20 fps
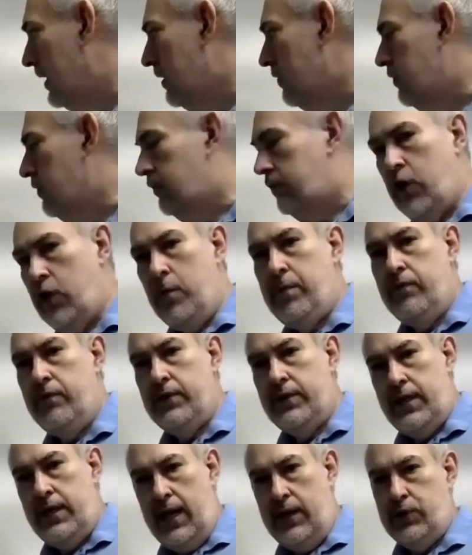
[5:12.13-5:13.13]
the slope of the
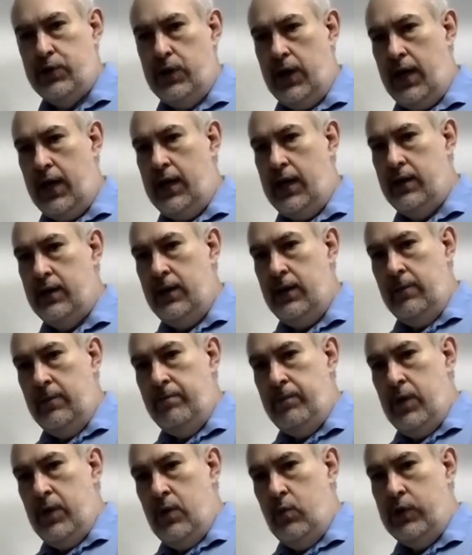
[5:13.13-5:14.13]
tangent line,
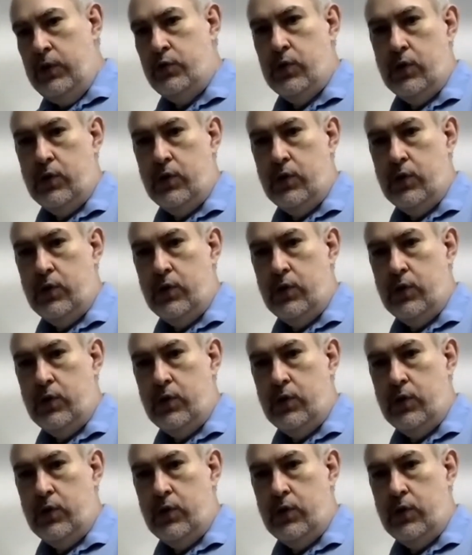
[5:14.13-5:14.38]
which we're